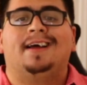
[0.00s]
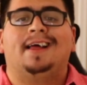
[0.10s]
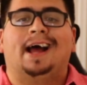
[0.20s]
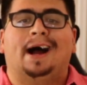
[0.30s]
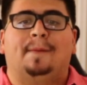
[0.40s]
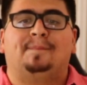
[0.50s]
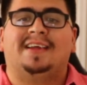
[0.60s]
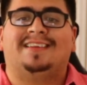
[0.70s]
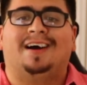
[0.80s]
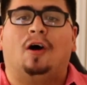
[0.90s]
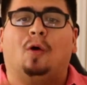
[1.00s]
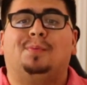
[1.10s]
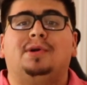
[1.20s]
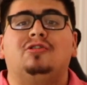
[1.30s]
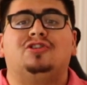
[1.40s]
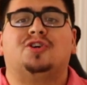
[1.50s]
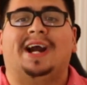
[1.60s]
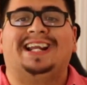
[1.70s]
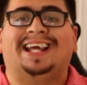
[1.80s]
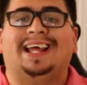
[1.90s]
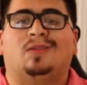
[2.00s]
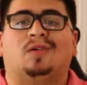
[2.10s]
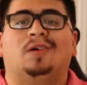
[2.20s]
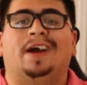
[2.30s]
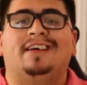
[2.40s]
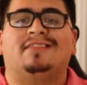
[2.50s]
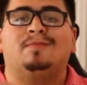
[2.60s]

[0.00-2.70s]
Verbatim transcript: Um, to help you try to get through as